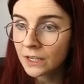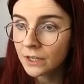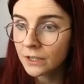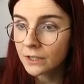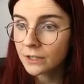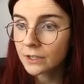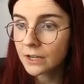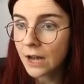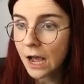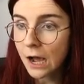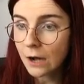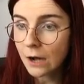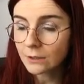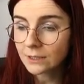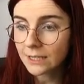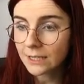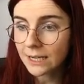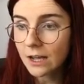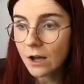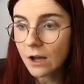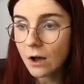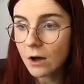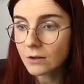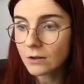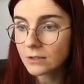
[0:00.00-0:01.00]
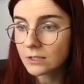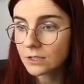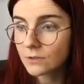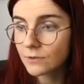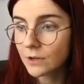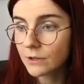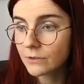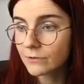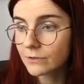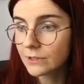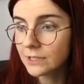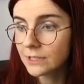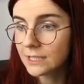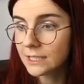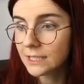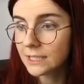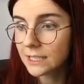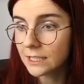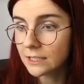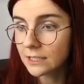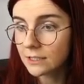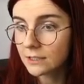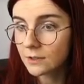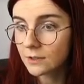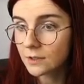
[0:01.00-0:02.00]
Now they are also referenced
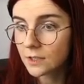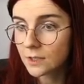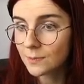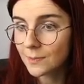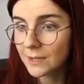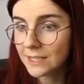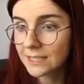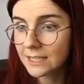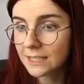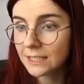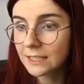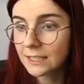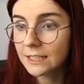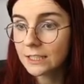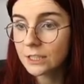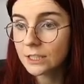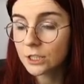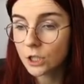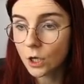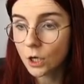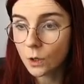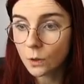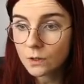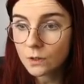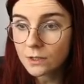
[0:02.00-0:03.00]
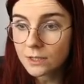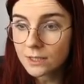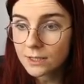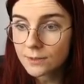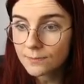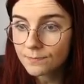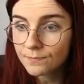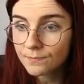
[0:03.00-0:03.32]
here, so it's basically those.